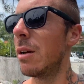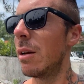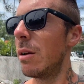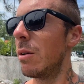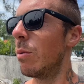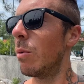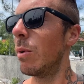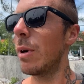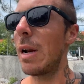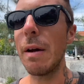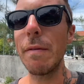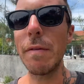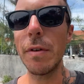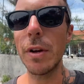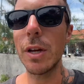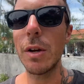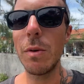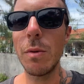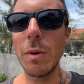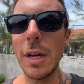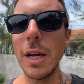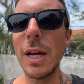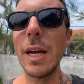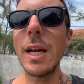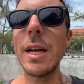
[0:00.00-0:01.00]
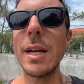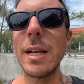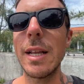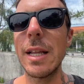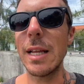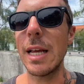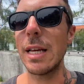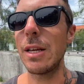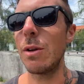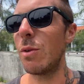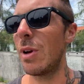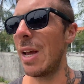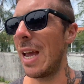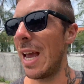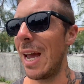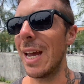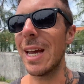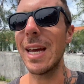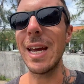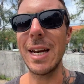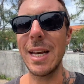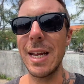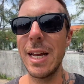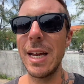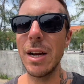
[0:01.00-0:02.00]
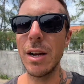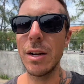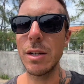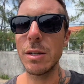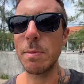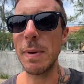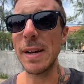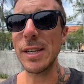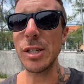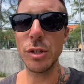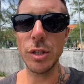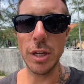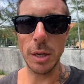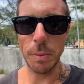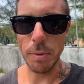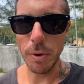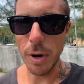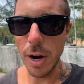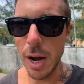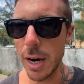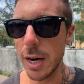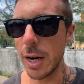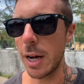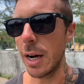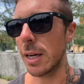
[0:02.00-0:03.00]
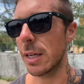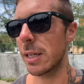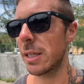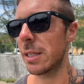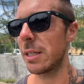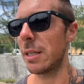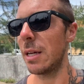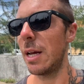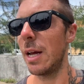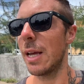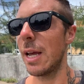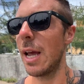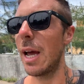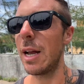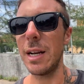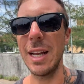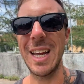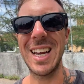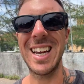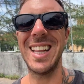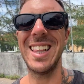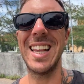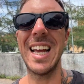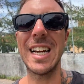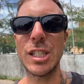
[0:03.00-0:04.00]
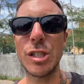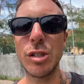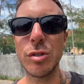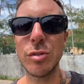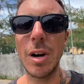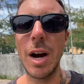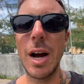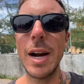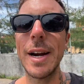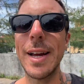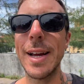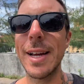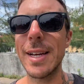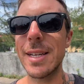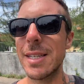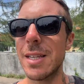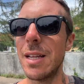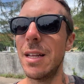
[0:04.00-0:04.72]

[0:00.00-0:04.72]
whatever you need that you can't get here, specialty products, again, like electronics.